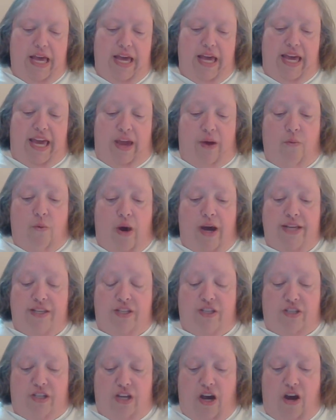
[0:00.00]
It
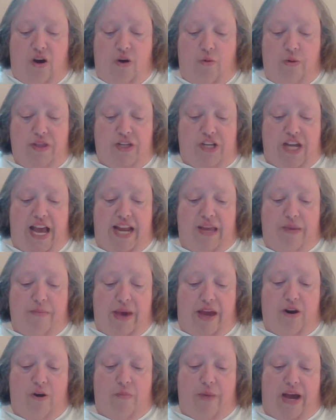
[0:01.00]
was so with Danny
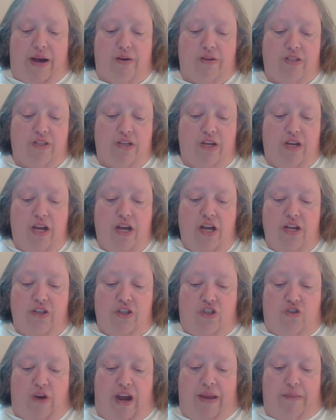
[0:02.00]
Meadow Mouse.
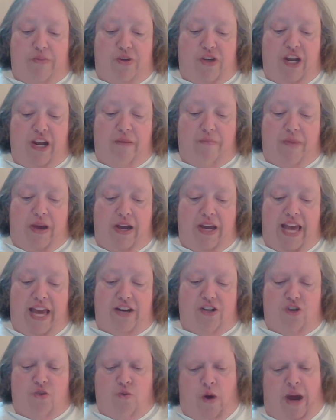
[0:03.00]
Striped Chipmunk
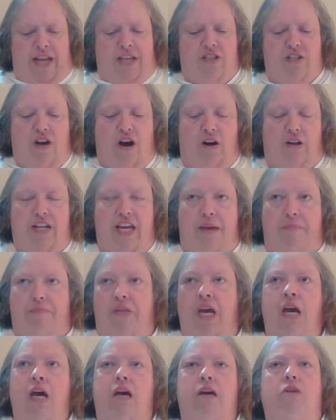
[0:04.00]
had twice called him
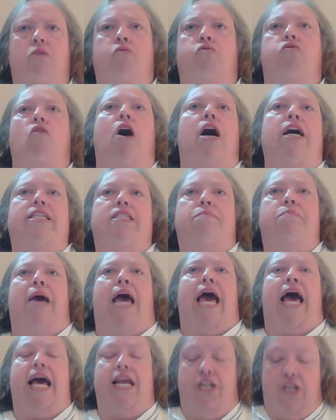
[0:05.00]

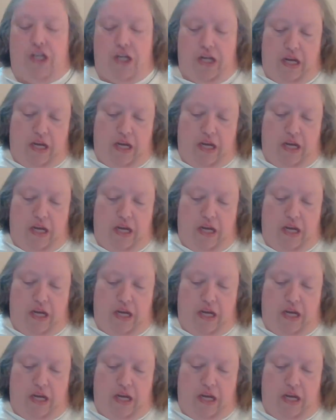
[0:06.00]
Crosspatch